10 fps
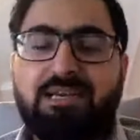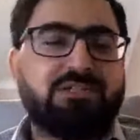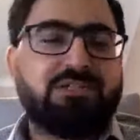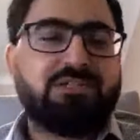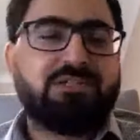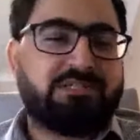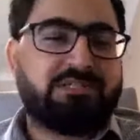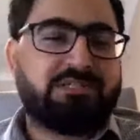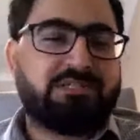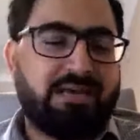So it's
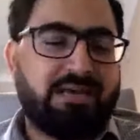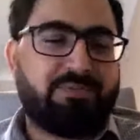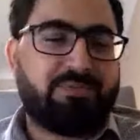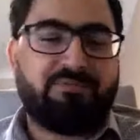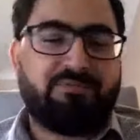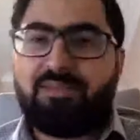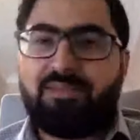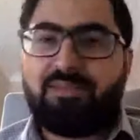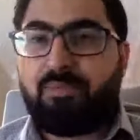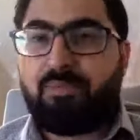I love to find the
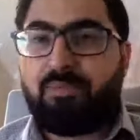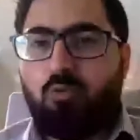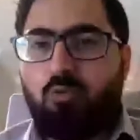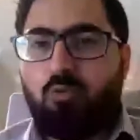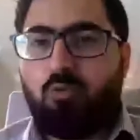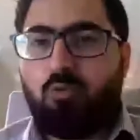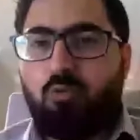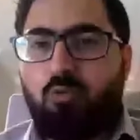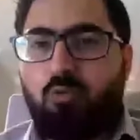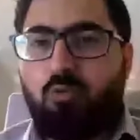people who help and
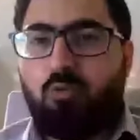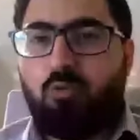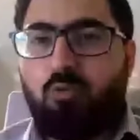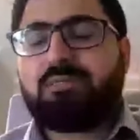support me.